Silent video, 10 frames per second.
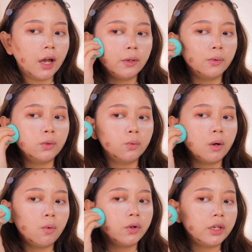I don't know
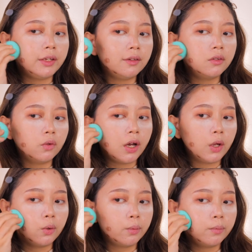what warning, so
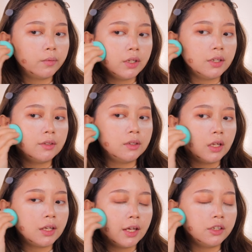I hope it
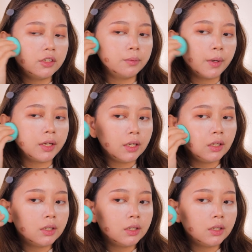still catch my